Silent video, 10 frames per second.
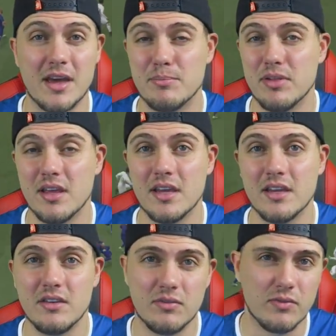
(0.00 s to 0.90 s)
I
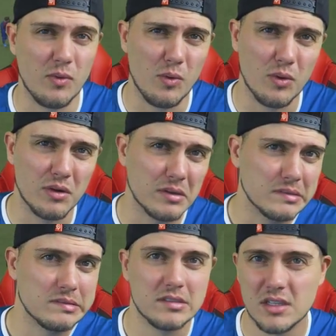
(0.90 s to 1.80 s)
played
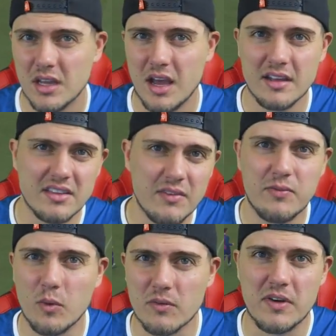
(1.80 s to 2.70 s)
for, I'd say
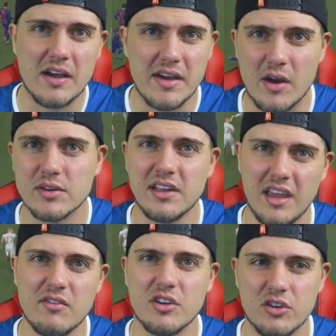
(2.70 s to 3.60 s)
4 or 5 hours. I
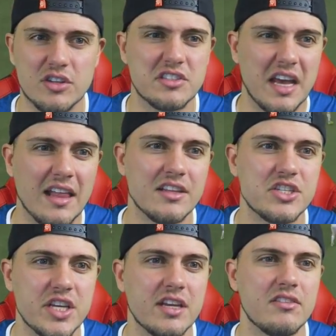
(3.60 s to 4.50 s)
gave it a good solid
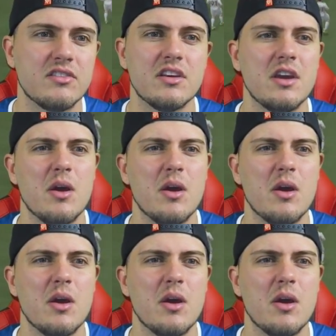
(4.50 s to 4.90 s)
chance.